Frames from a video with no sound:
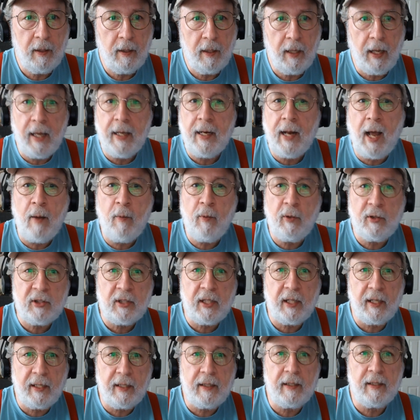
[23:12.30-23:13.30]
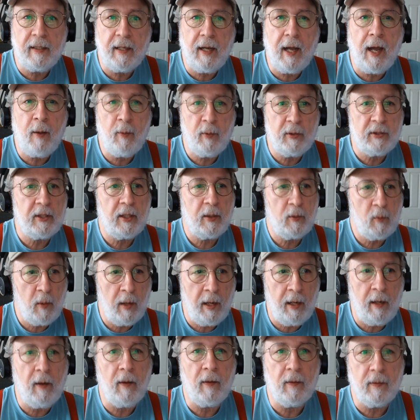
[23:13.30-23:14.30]
And I was like,
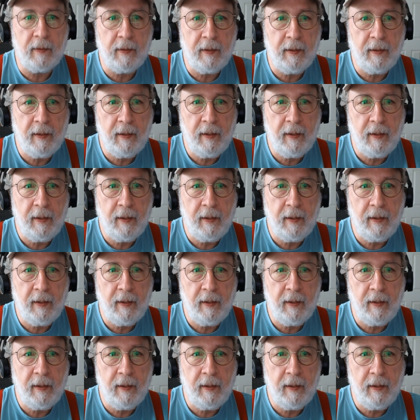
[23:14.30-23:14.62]
wow,